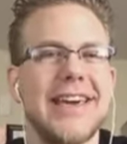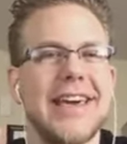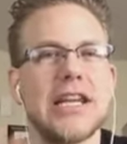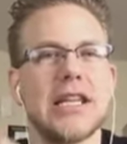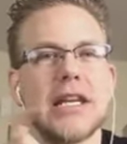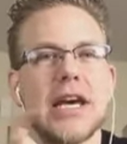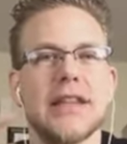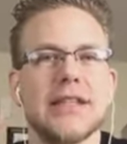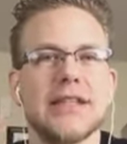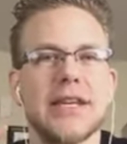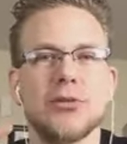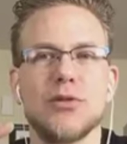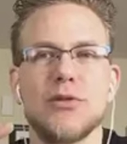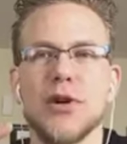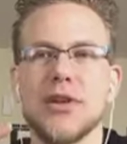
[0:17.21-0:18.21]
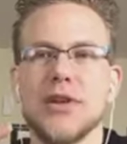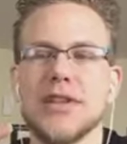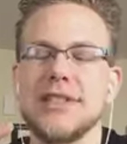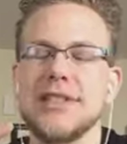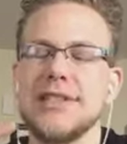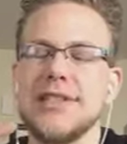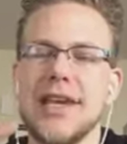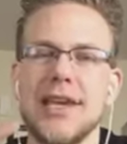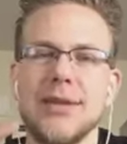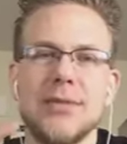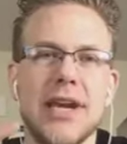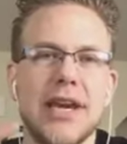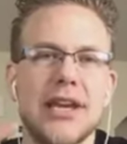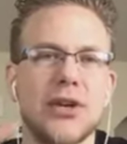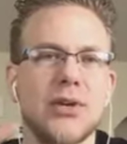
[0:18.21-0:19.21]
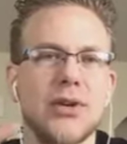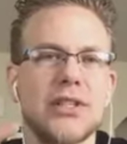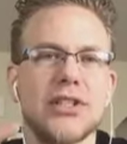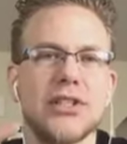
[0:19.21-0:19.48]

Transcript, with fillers: and a lot of the times we fall into the same category